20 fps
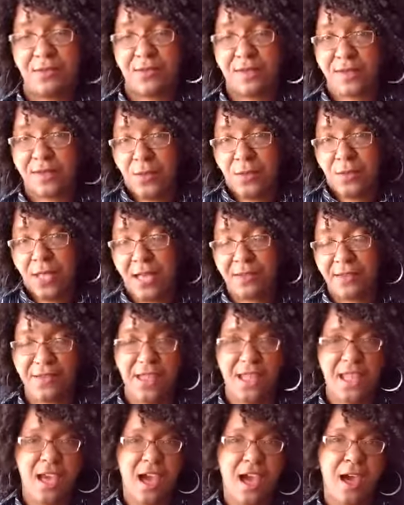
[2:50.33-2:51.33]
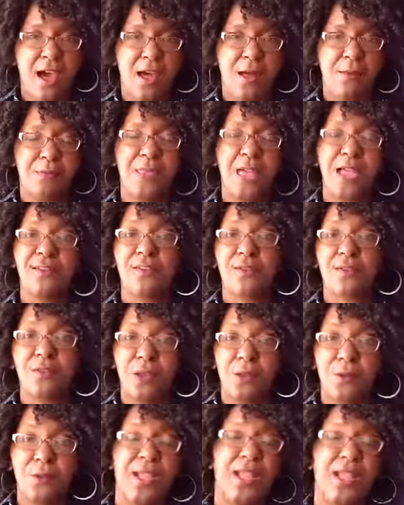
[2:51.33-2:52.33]
Just go live. That's a
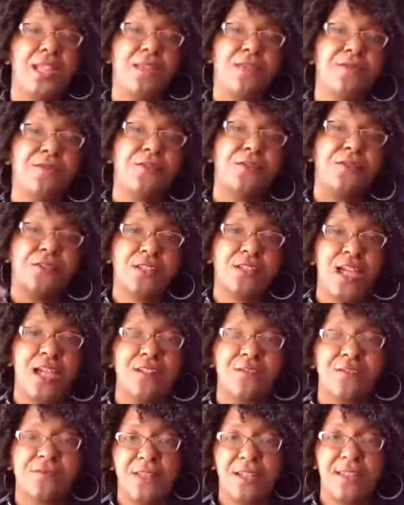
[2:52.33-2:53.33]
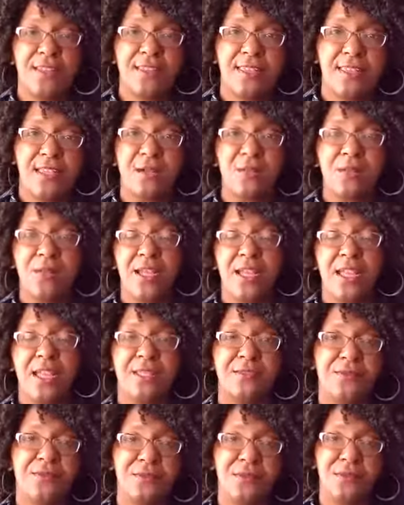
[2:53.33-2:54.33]
great way if you're not afraid of the camera and
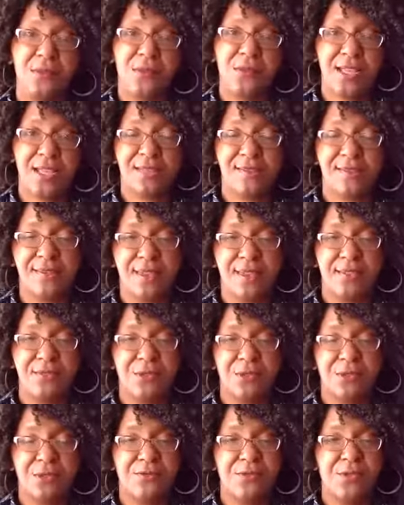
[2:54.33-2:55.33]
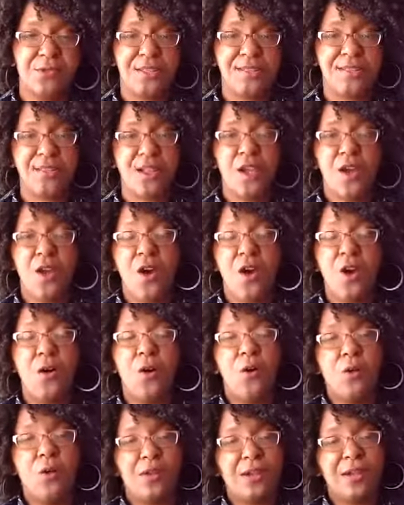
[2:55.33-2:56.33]
if you don't hate the sound of your own voice.
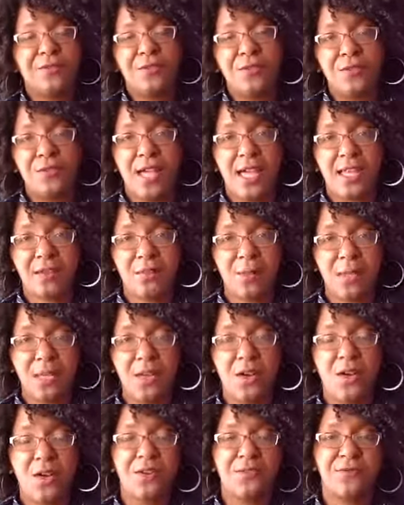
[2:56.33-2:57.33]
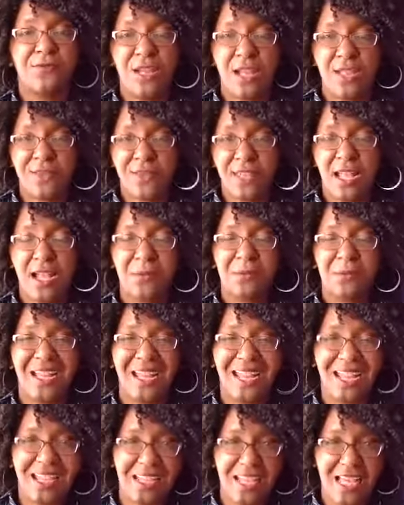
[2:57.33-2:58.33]
Or if you, like me, are afraid of the camera
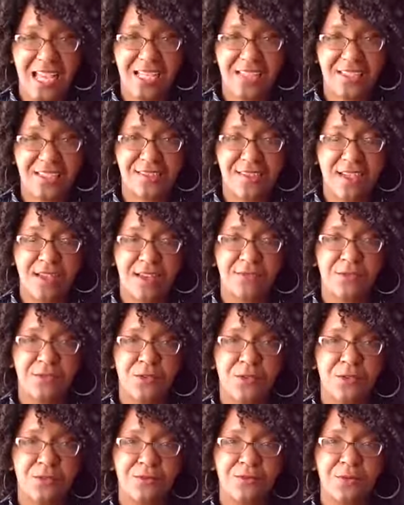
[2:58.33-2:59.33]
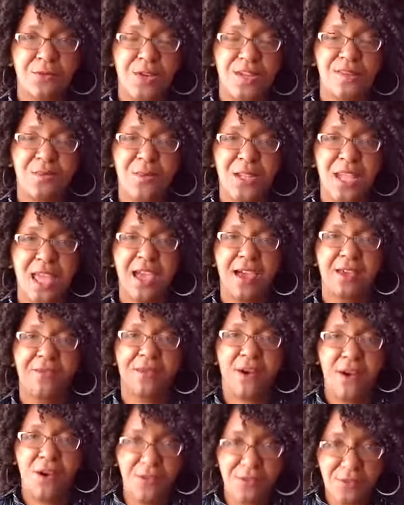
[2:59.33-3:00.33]
and hate the sound of your own voice, but have
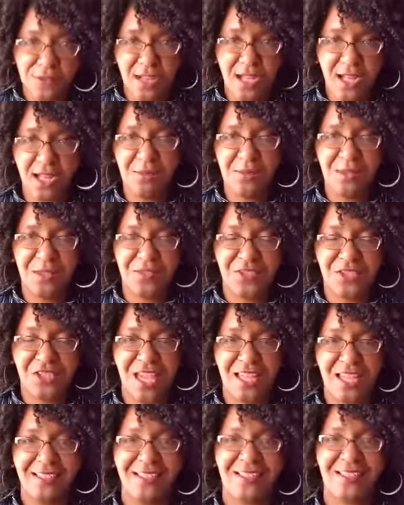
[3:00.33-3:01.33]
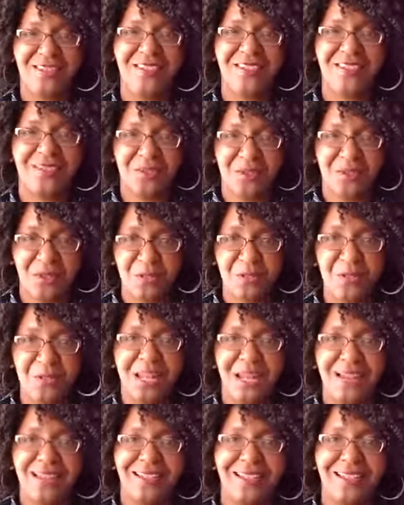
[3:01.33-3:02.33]
overcome those challenges in order to put
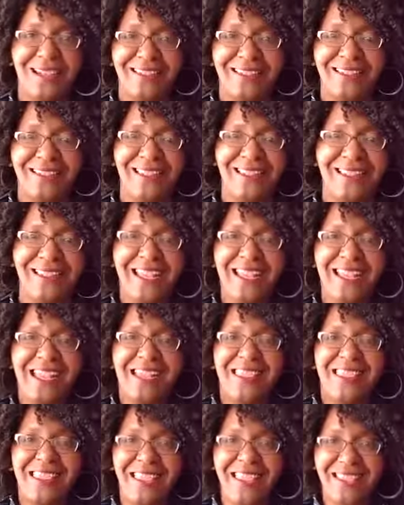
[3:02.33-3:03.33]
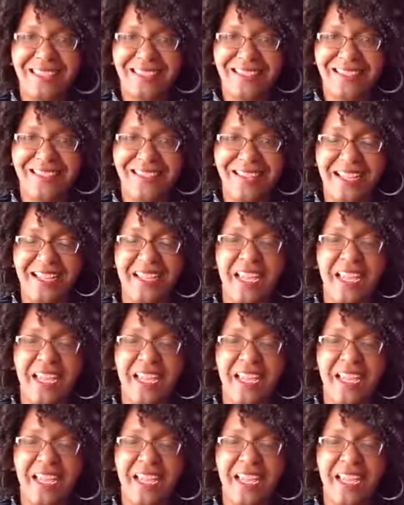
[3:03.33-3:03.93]
out content, then great.